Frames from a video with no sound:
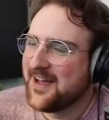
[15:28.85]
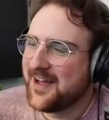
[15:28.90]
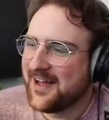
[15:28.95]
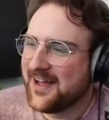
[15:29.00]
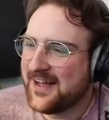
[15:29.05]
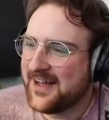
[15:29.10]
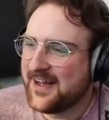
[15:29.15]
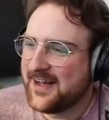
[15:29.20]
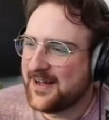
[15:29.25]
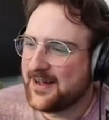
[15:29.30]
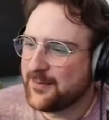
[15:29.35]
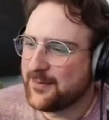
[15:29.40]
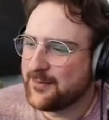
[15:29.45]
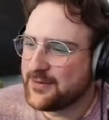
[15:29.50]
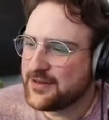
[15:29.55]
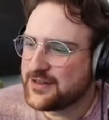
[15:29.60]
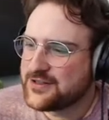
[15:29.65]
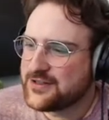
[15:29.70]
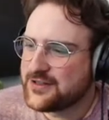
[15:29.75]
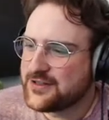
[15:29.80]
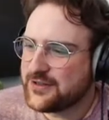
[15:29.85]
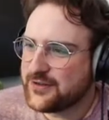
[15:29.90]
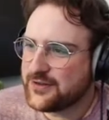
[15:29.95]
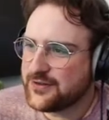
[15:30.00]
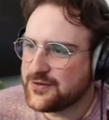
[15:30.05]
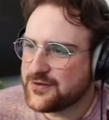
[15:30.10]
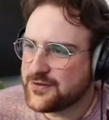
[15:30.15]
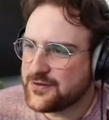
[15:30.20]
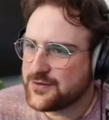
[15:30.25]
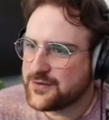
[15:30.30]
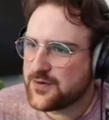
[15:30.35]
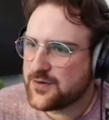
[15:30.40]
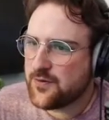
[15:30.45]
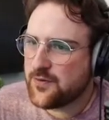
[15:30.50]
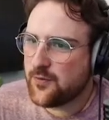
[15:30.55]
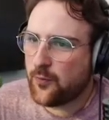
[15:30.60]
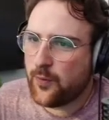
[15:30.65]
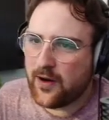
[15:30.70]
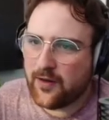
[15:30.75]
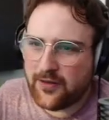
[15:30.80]
to
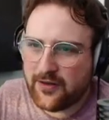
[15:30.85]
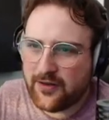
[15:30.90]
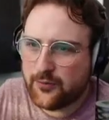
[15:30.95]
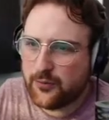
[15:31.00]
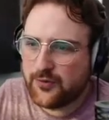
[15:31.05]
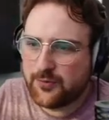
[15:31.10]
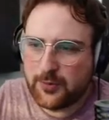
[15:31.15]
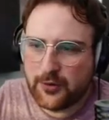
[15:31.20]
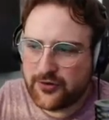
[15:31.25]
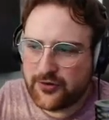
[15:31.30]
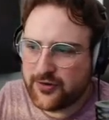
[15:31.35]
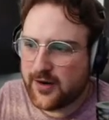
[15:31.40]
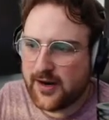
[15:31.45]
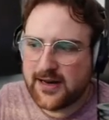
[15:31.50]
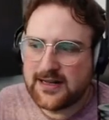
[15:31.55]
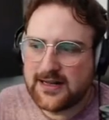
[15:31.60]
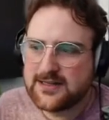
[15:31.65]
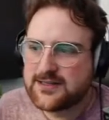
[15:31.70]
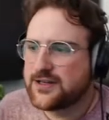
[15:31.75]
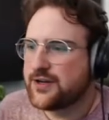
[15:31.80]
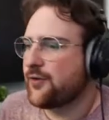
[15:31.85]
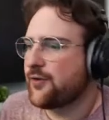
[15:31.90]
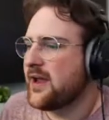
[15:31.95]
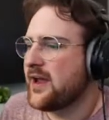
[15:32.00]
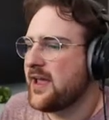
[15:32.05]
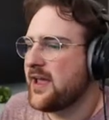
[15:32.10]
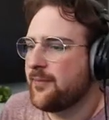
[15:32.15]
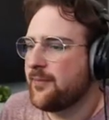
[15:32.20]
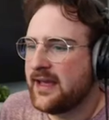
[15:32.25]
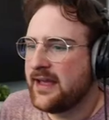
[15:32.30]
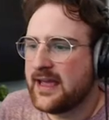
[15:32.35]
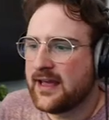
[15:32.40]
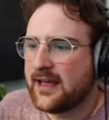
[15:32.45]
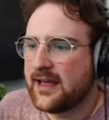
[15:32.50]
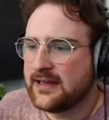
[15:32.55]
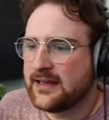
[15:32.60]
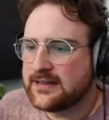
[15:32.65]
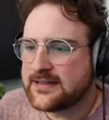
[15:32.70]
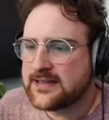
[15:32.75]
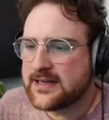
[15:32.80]
where this was posted on Instagram,
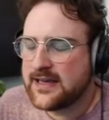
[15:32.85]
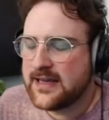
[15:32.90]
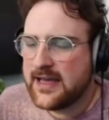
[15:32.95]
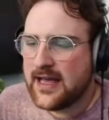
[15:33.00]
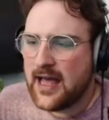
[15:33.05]
and